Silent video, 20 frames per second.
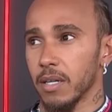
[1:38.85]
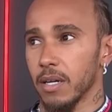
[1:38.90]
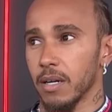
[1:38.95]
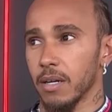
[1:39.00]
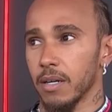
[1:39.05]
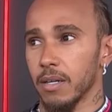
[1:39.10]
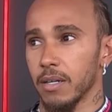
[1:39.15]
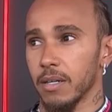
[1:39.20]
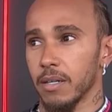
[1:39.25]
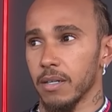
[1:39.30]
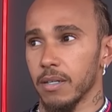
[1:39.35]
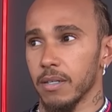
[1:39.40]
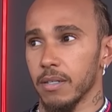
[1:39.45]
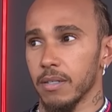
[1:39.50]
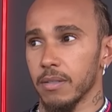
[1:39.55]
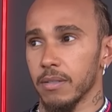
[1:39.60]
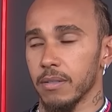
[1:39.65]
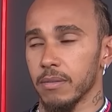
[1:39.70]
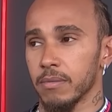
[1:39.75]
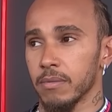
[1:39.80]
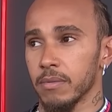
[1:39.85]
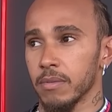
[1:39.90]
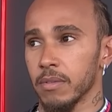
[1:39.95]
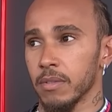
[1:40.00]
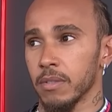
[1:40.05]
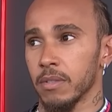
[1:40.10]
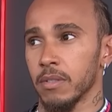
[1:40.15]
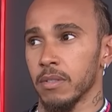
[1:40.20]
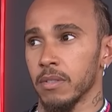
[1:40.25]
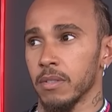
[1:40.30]

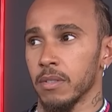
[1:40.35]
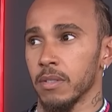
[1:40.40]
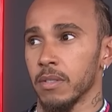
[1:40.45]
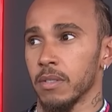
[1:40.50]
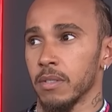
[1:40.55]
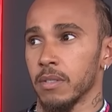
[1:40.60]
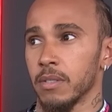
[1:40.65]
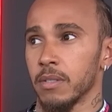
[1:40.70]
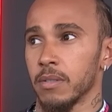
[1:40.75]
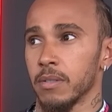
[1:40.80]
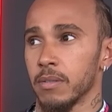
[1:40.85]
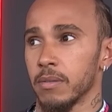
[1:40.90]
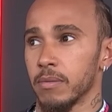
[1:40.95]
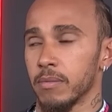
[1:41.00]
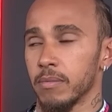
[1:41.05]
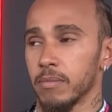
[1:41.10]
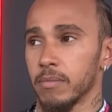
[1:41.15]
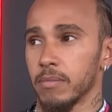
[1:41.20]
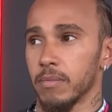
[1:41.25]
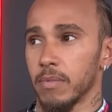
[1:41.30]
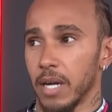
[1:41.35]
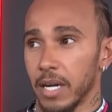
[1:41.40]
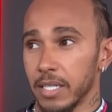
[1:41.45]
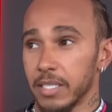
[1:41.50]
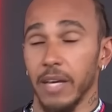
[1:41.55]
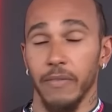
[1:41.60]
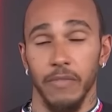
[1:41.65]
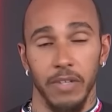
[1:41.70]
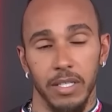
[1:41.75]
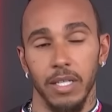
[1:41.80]
I
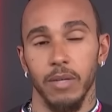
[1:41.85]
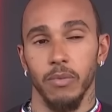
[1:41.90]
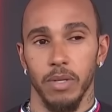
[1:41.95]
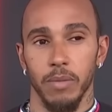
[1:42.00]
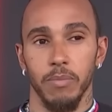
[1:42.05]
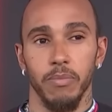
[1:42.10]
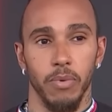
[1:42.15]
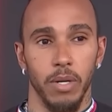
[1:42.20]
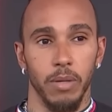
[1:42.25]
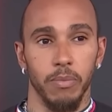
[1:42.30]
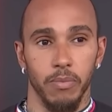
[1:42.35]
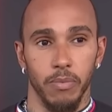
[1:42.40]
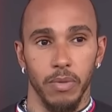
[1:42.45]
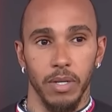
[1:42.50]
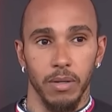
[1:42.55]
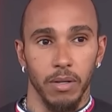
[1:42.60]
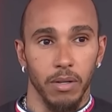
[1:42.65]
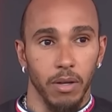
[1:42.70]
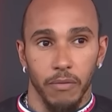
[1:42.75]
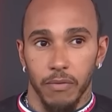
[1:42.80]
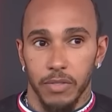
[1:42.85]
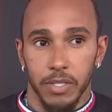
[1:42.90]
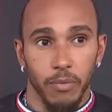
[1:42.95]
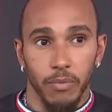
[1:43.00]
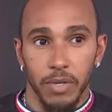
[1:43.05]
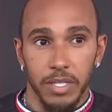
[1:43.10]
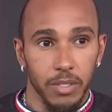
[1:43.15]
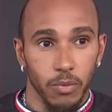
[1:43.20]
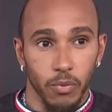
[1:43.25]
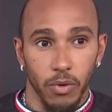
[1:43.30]
definitely think for some
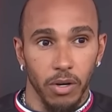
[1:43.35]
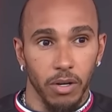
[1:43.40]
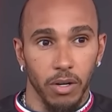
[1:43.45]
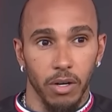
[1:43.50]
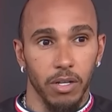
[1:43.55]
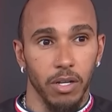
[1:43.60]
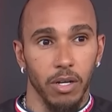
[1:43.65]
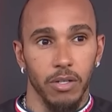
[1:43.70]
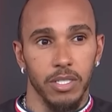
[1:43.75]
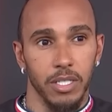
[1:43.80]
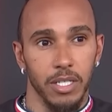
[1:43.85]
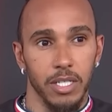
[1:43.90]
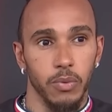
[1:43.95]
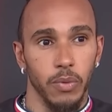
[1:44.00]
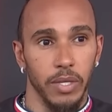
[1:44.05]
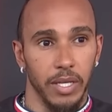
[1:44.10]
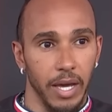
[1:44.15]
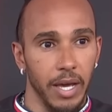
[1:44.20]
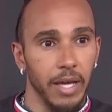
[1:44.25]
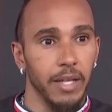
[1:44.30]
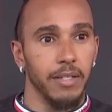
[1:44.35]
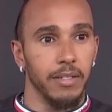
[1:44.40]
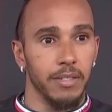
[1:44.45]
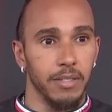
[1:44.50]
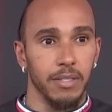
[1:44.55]
reason we're a lot closer this weekend.